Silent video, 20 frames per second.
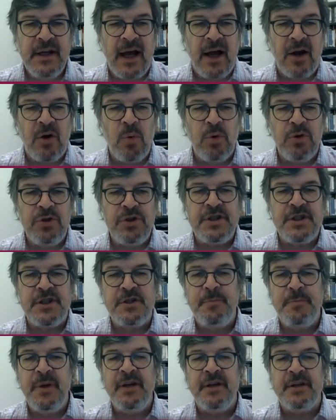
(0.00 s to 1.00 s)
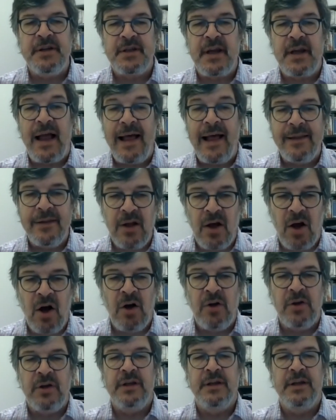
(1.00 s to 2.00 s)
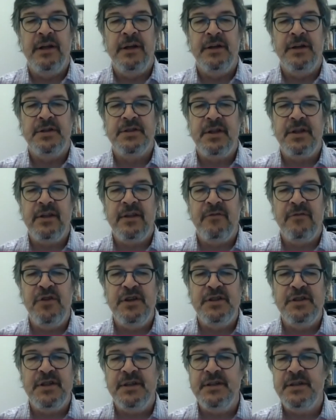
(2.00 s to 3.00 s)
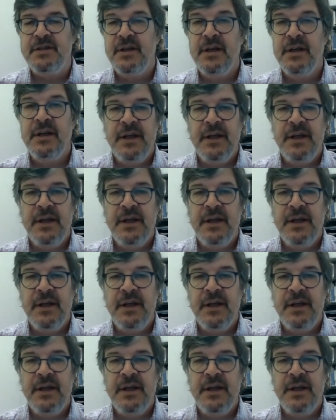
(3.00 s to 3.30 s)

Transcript: and what is experienced hand-on in study visits